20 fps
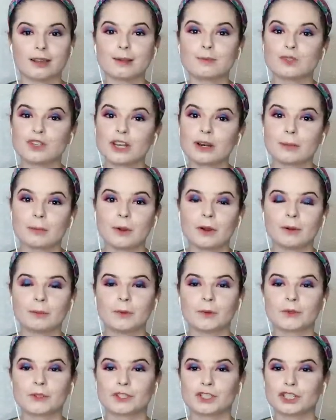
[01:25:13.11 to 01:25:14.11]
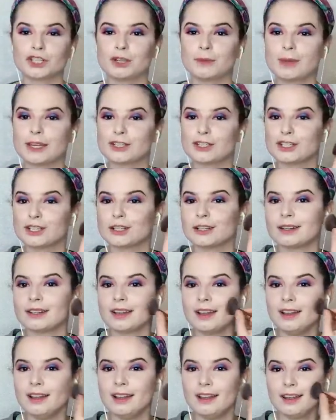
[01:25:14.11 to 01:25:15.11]
Jenna Marbles, she mentioned
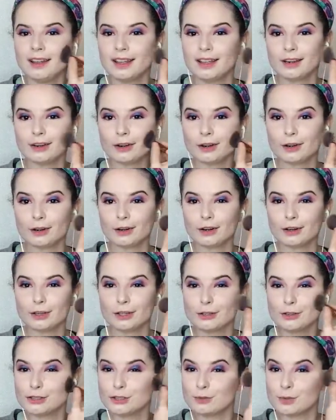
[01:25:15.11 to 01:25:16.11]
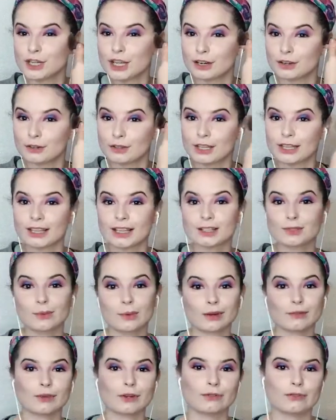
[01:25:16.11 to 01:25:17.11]
in her YouTube channel that that's
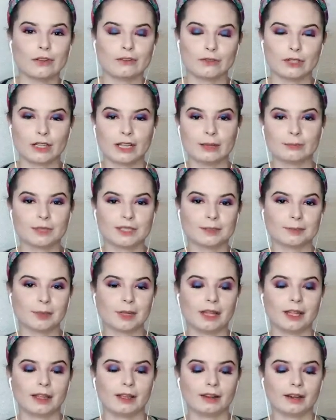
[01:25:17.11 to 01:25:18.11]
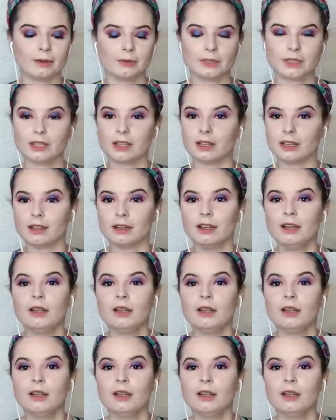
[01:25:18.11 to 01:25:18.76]
one of her favorite games to play, and I was like,